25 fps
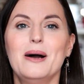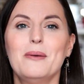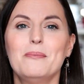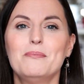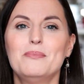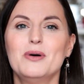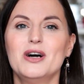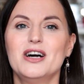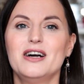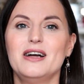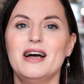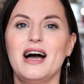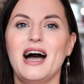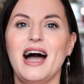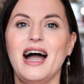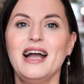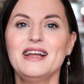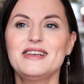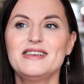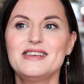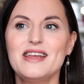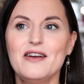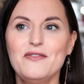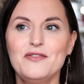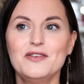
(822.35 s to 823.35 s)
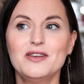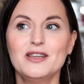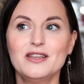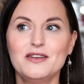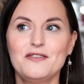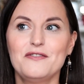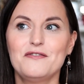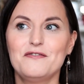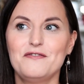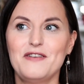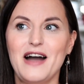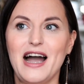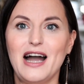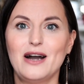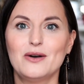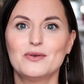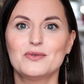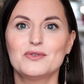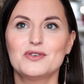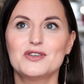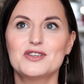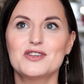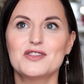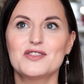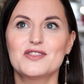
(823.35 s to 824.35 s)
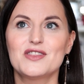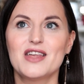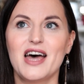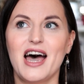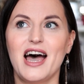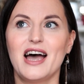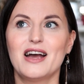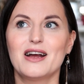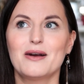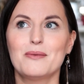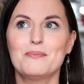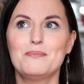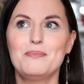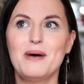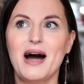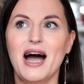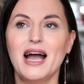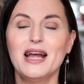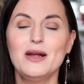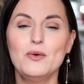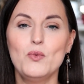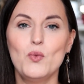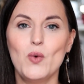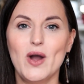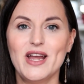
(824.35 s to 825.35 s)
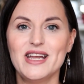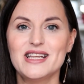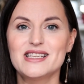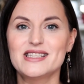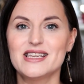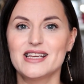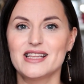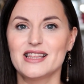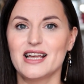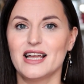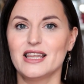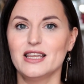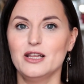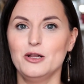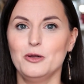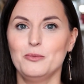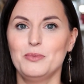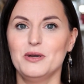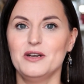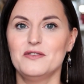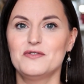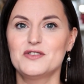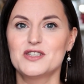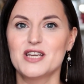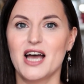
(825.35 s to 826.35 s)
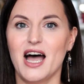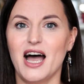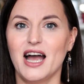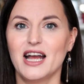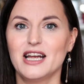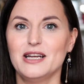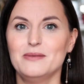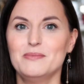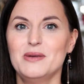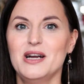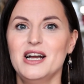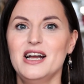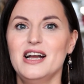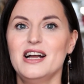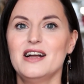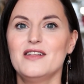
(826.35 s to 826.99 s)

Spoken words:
But I definitely found that by waiting that little bit of time,